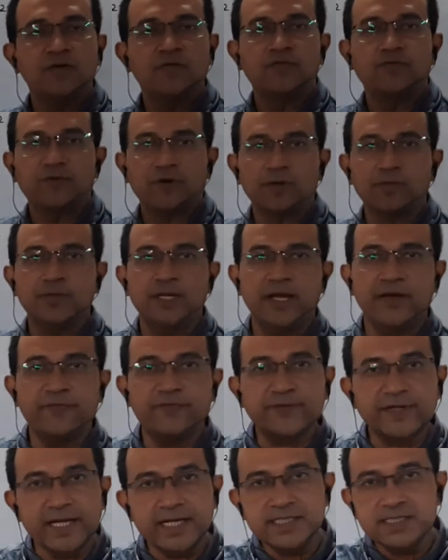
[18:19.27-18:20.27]
From
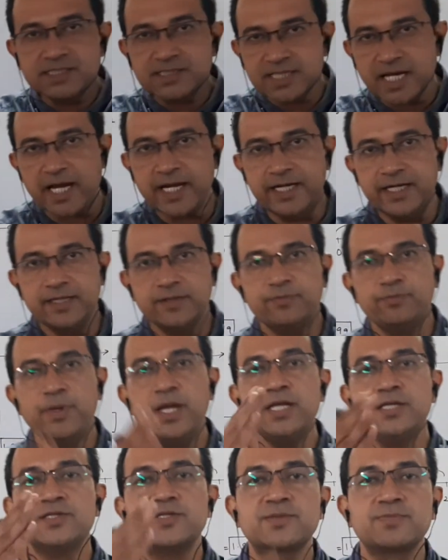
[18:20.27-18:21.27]
left hand side
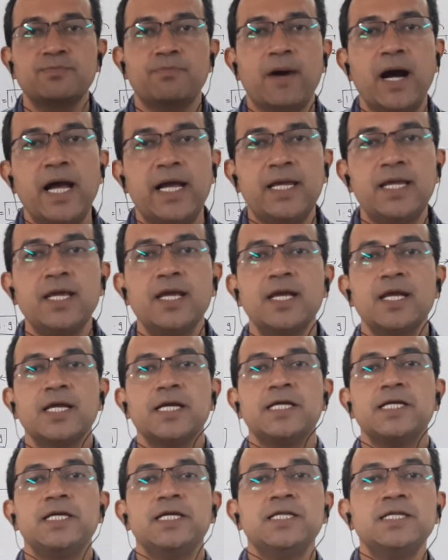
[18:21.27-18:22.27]
means
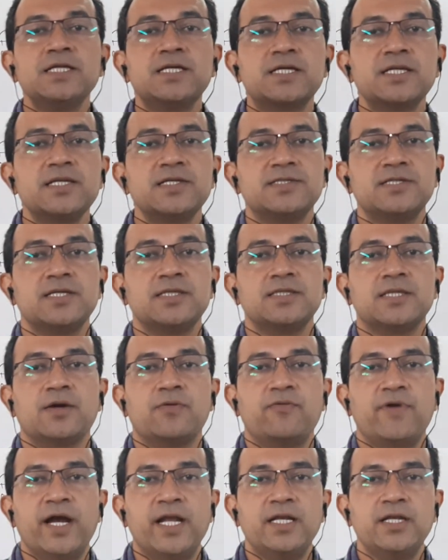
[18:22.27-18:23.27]
by increasing the
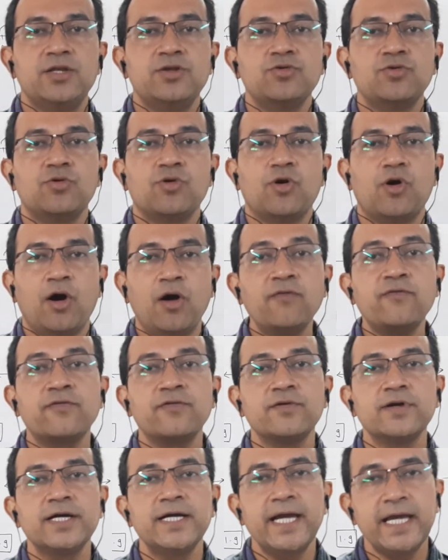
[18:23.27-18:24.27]
value
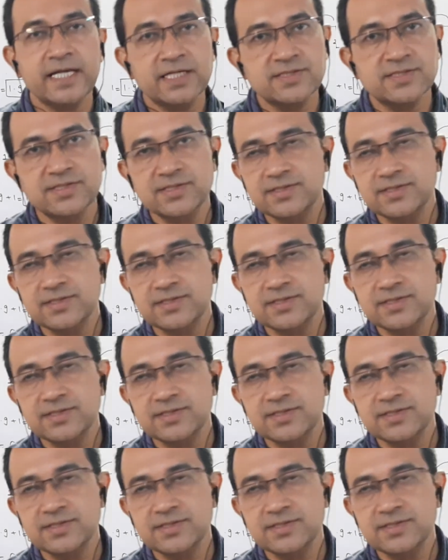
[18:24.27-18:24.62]
of x.